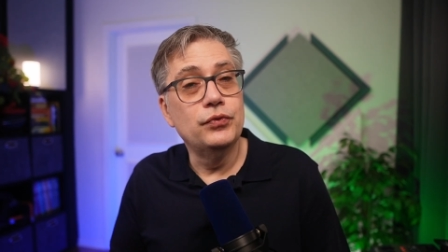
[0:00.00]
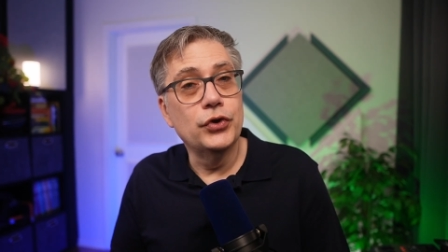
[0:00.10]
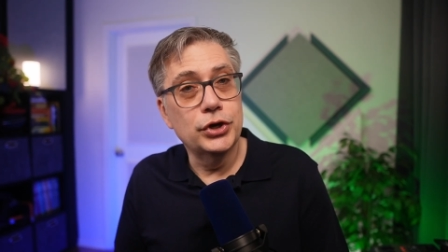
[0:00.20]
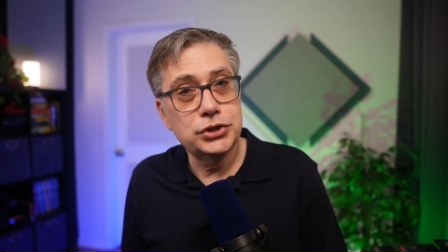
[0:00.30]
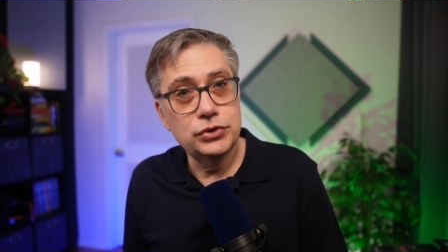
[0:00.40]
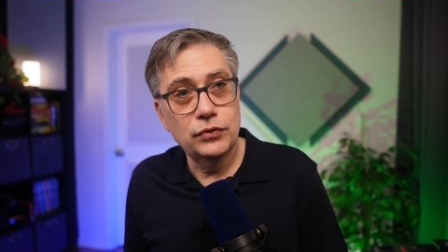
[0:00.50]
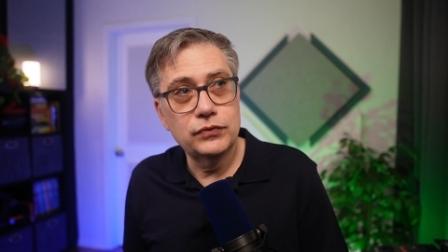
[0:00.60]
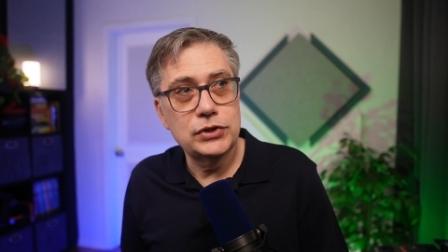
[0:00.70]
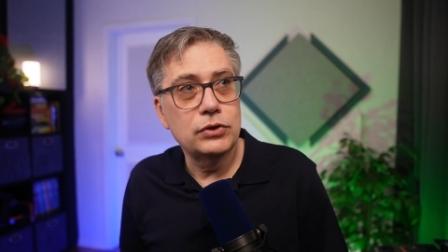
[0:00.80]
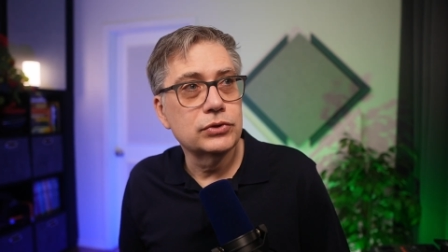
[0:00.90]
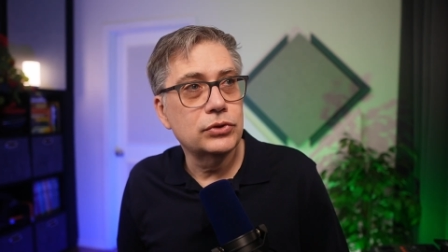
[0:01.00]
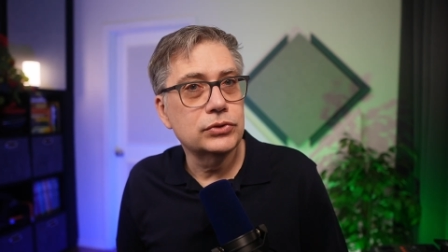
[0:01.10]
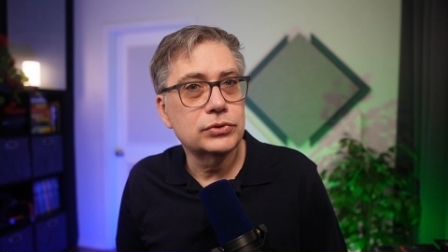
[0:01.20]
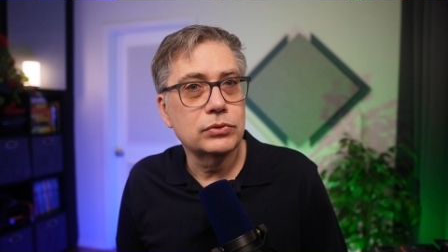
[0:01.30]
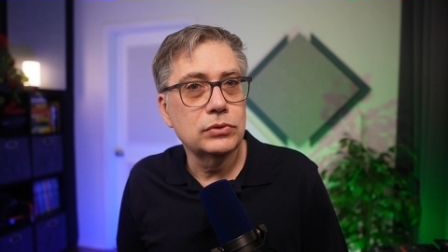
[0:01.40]
version of Sound
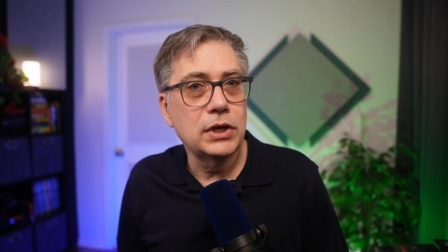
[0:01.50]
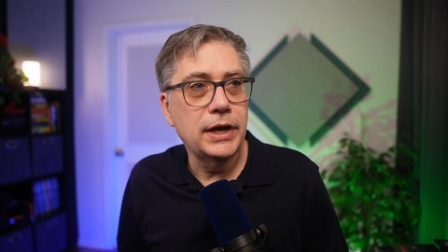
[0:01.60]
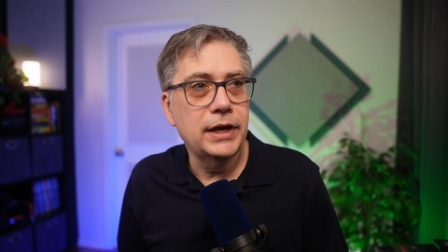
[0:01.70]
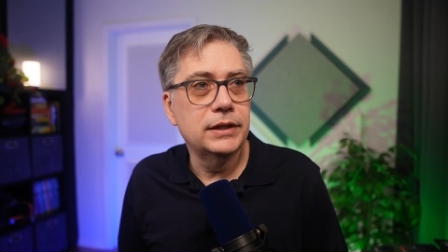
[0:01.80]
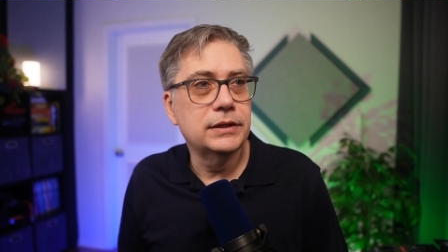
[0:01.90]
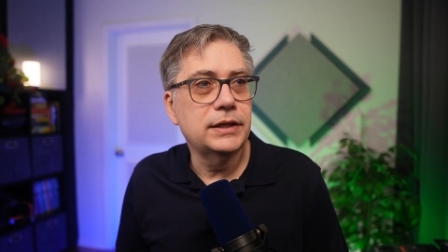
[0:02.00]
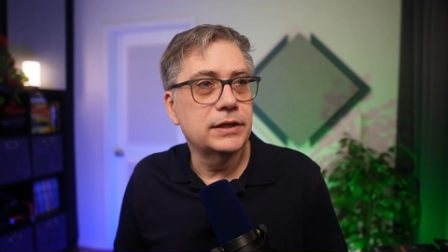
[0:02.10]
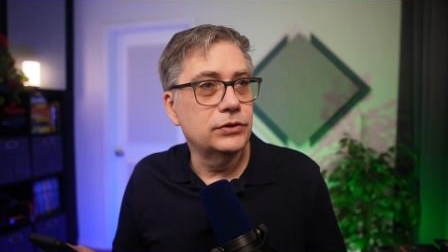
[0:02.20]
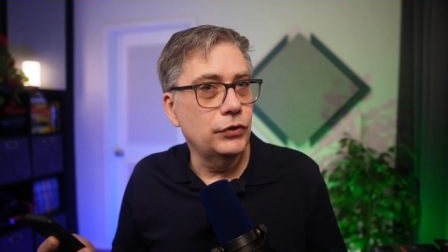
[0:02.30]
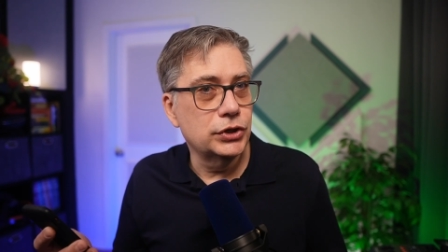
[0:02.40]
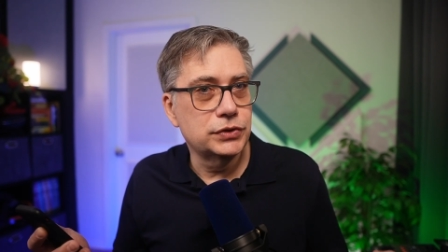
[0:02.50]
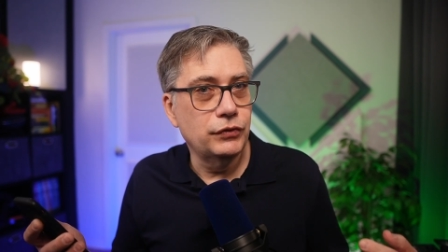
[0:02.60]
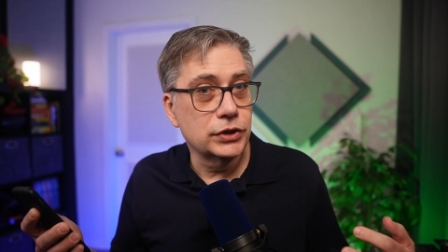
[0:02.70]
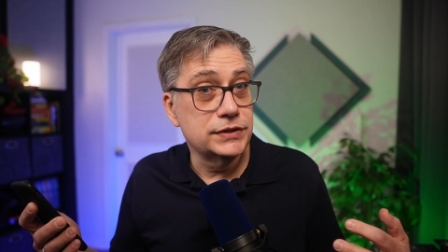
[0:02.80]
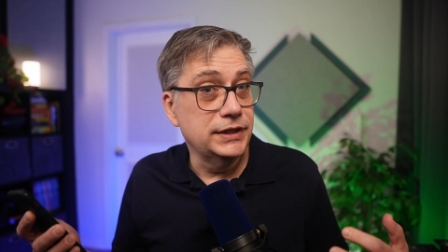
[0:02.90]
Controller and that version
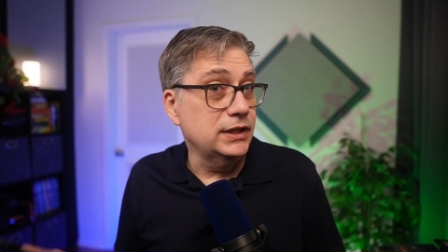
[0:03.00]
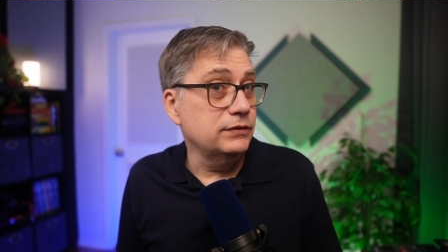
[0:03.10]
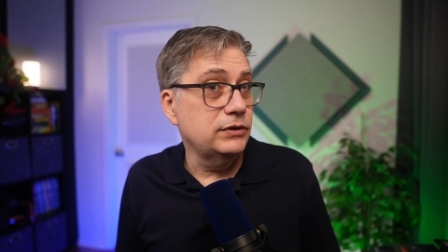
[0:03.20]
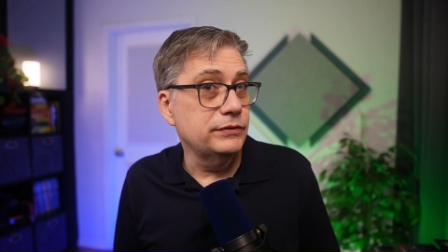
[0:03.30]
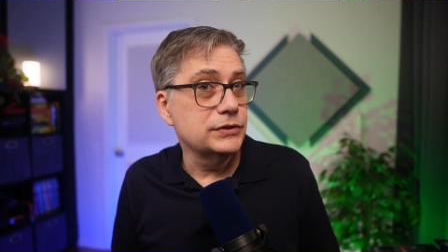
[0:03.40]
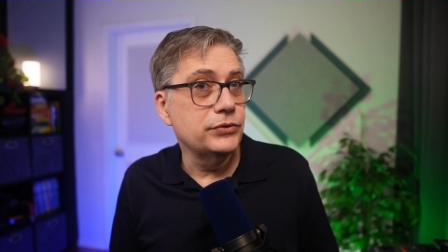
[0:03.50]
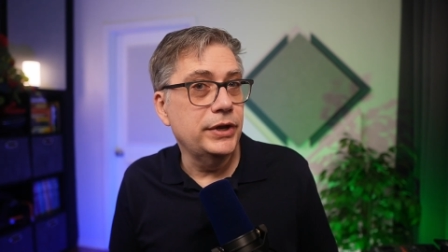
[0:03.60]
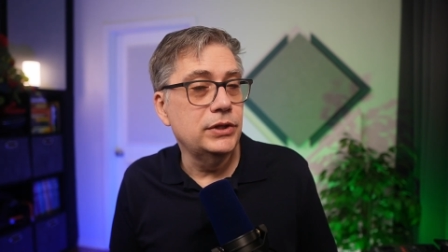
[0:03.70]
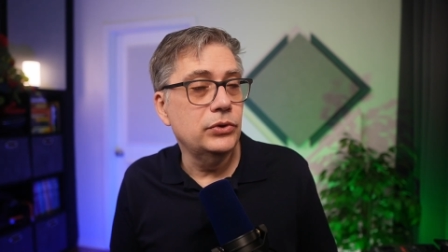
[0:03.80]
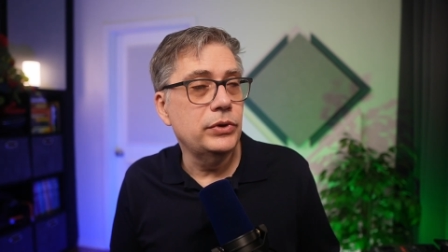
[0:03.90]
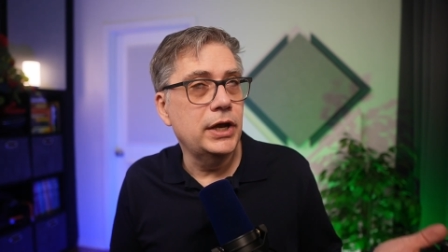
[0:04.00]
works natively with Nuendo,